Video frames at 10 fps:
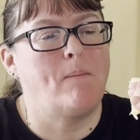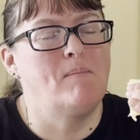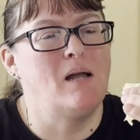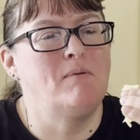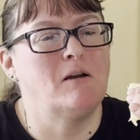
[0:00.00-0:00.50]

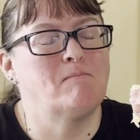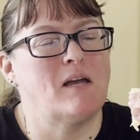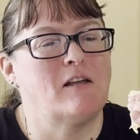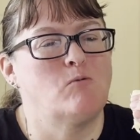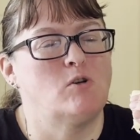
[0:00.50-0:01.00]
Maybe I'm
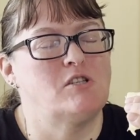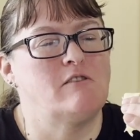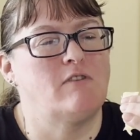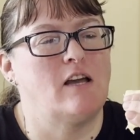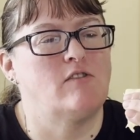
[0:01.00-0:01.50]
getting woodsy
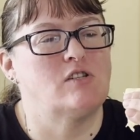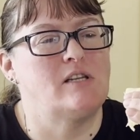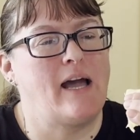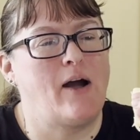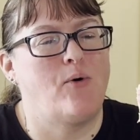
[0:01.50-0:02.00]
flavors
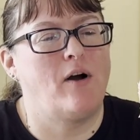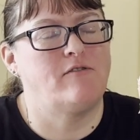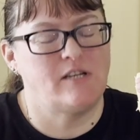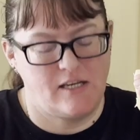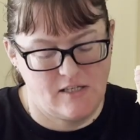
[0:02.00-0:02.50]
now.
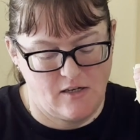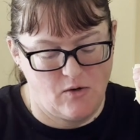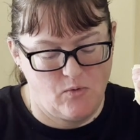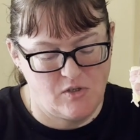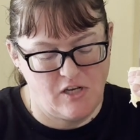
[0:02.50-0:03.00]
I've tasted
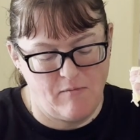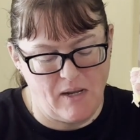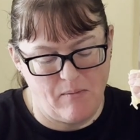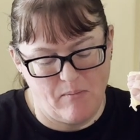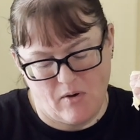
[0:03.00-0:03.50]
the woodsy
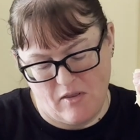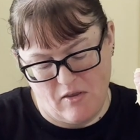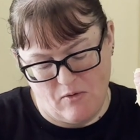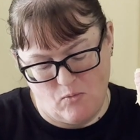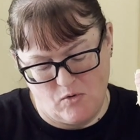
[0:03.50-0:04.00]
bit by
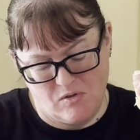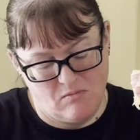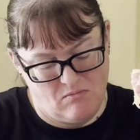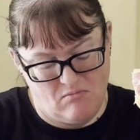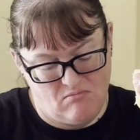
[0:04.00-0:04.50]

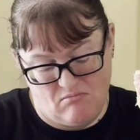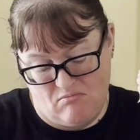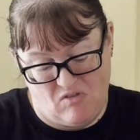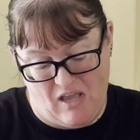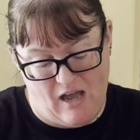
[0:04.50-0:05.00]

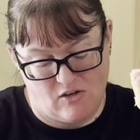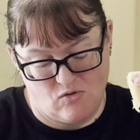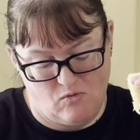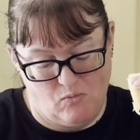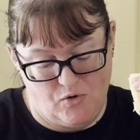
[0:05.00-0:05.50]
the
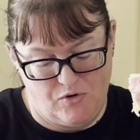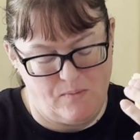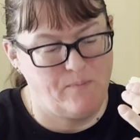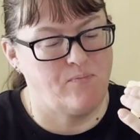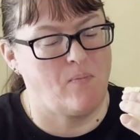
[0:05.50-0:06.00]
actual wood.
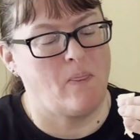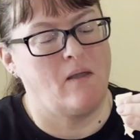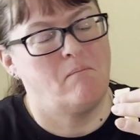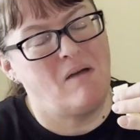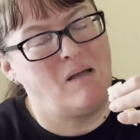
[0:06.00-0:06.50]

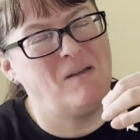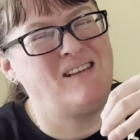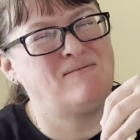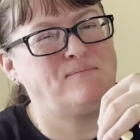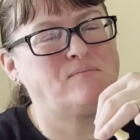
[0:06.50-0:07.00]

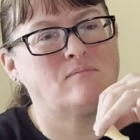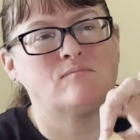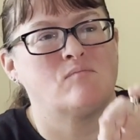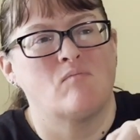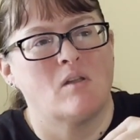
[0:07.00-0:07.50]
Maybe.
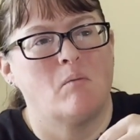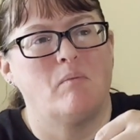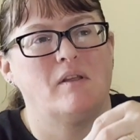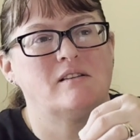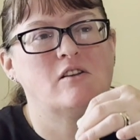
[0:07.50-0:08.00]

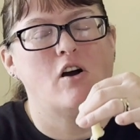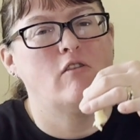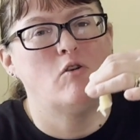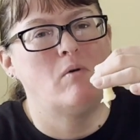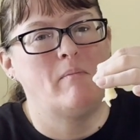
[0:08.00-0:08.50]
But there's an
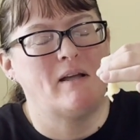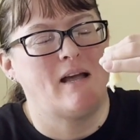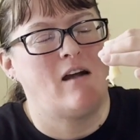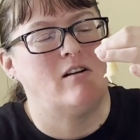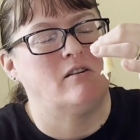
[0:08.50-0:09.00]
overwhelming
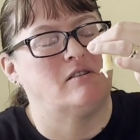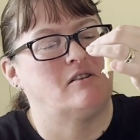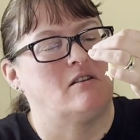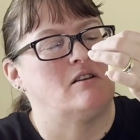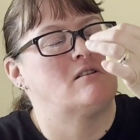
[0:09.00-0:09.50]
carrotness
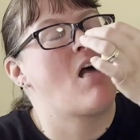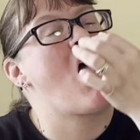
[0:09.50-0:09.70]
to this.